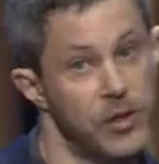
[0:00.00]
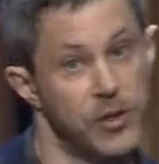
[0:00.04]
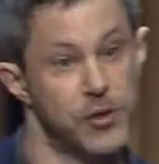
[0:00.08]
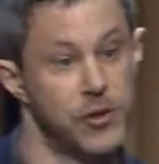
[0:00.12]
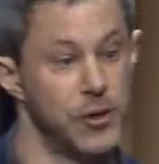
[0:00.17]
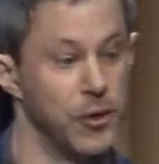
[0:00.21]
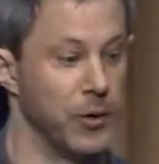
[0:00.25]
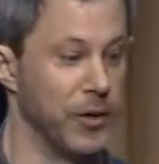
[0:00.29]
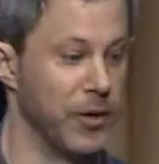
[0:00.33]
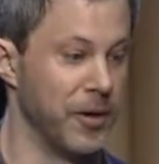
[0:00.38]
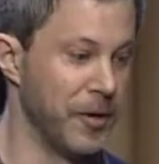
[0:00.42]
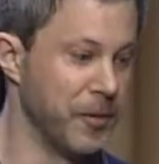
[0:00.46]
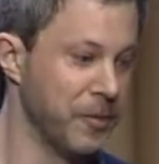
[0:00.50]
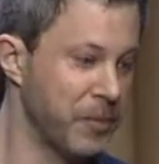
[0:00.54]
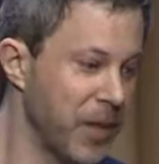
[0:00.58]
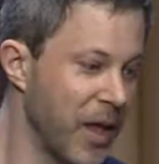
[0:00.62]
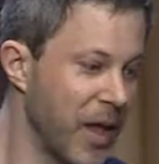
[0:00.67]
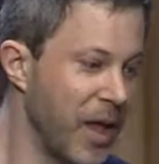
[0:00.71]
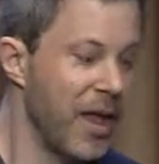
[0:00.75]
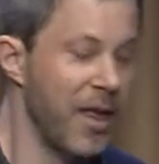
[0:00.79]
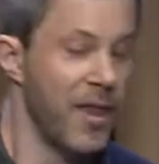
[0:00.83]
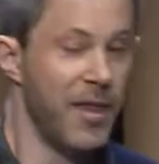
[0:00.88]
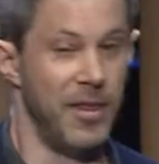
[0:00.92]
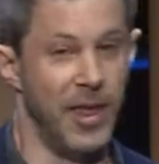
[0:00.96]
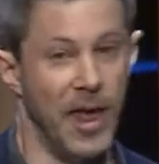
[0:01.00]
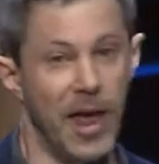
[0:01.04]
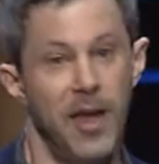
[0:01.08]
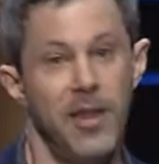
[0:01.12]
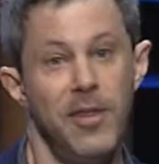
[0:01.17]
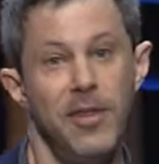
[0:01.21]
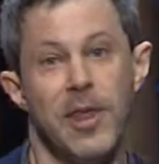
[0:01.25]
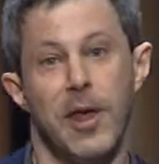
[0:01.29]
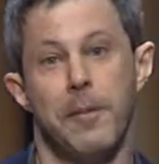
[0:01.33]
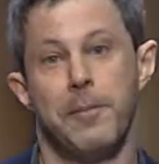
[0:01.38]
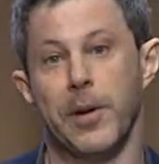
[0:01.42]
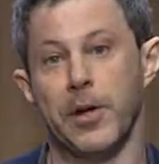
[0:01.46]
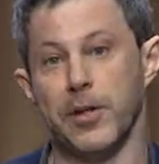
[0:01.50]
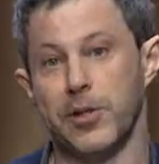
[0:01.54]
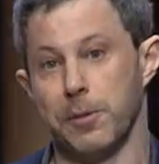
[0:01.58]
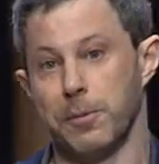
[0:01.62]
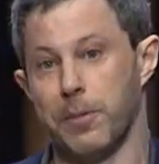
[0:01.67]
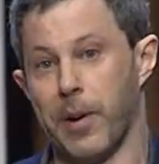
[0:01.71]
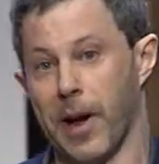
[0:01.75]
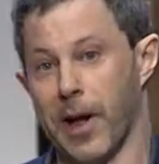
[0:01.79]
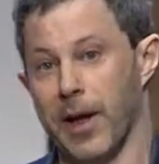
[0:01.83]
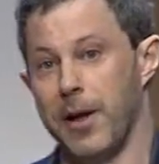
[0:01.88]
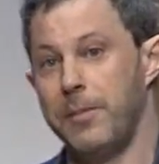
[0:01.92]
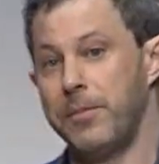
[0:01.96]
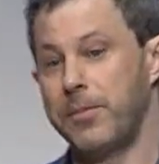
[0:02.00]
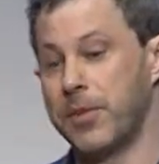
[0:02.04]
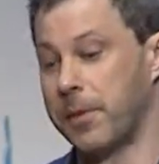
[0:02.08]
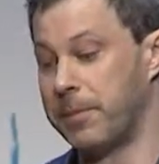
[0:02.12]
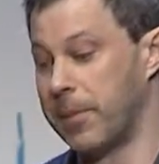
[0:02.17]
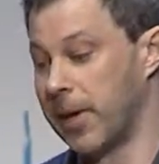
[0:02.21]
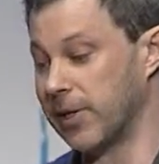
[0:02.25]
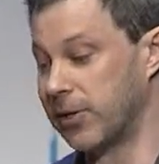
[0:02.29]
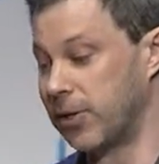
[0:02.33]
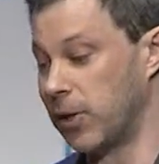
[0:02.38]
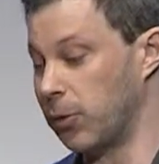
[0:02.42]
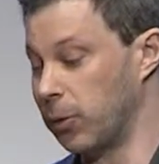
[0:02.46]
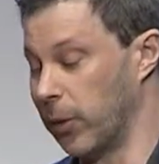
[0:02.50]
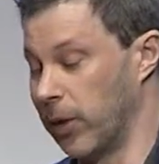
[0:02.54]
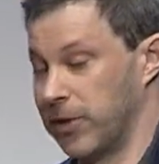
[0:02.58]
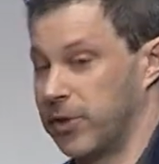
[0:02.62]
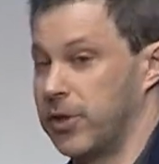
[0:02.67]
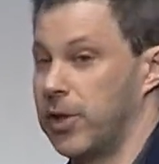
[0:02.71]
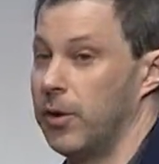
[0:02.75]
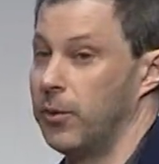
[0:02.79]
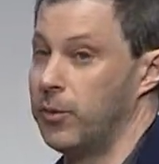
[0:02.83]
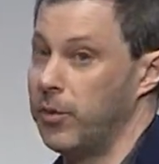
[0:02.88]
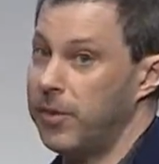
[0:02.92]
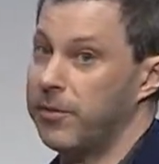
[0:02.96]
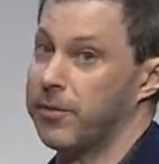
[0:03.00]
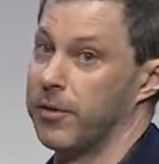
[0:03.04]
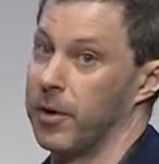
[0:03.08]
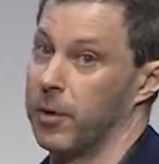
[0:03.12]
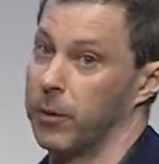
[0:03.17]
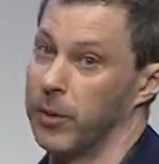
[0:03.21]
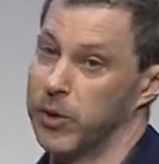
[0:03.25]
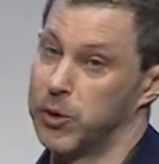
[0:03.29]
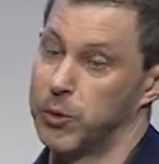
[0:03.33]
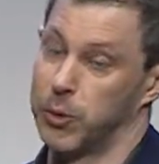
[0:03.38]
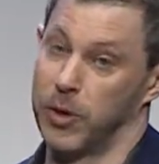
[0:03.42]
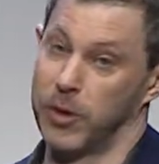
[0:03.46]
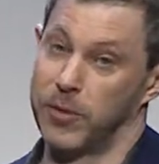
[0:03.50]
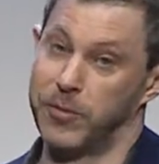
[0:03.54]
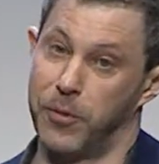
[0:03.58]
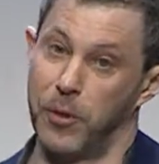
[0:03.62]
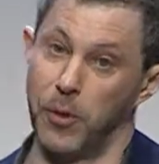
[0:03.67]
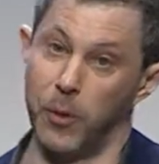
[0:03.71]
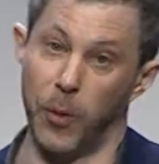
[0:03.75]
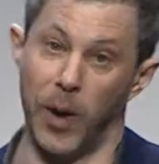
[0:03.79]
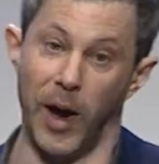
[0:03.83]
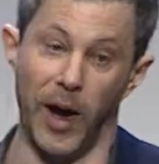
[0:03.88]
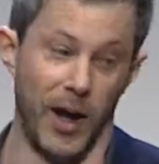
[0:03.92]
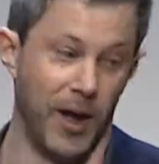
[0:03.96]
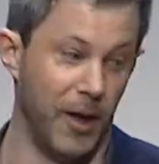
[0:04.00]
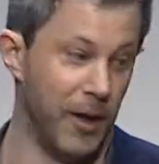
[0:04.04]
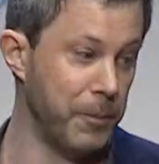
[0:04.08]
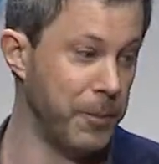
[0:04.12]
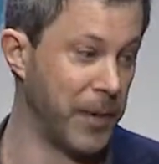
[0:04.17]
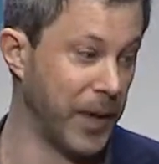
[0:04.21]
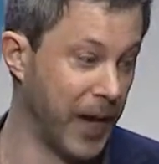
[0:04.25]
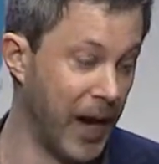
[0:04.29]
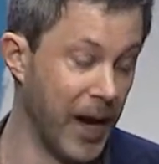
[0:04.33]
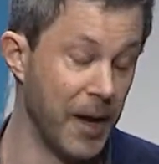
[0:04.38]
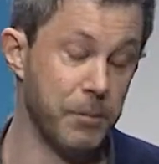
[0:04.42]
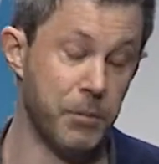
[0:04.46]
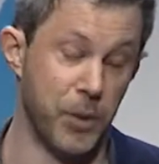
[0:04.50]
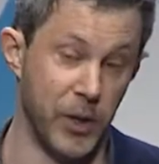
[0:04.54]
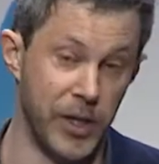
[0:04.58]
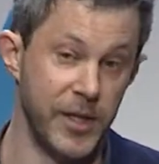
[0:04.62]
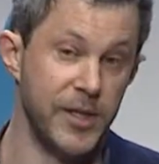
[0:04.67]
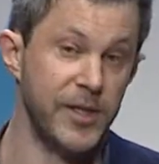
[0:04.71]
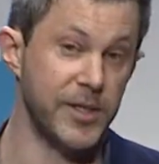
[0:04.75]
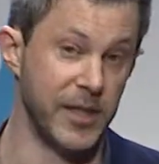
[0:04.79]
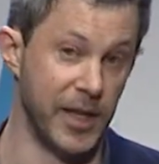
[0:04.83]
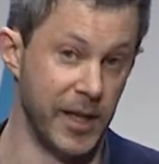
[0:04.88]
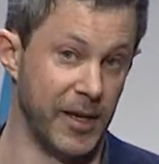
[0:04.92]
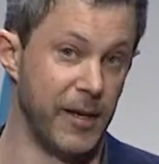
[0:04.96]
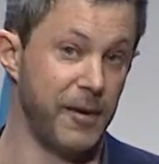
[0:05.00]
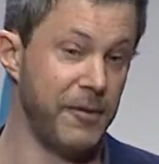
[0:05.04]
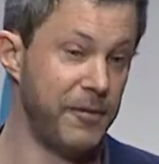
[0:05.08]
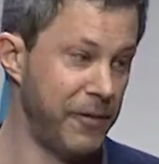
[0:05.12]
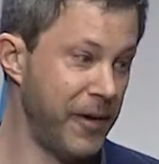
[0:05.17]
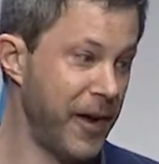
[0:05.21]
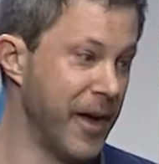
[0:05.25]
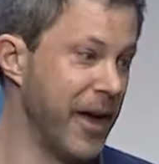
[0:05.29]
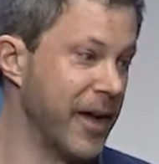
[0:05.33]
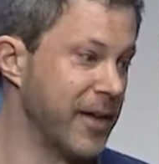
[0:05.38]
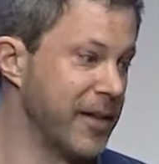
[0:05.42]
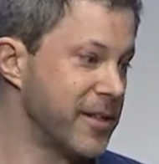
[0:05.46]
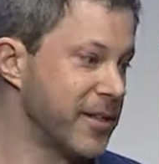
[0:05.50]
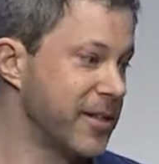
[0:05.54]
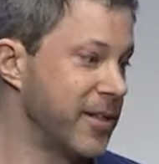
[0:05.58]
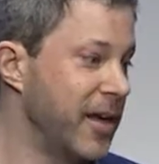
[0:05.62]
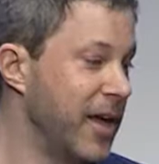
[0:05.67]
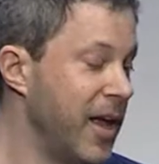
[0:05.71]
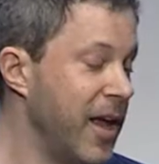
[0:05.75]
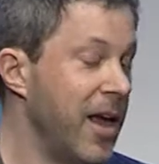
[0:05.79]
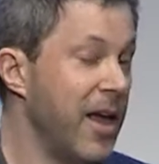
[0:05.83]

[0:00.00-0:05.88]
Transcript: sewer. Then they built a pipe that basically went to the river, which worked for a while, but got pretty stinky fast.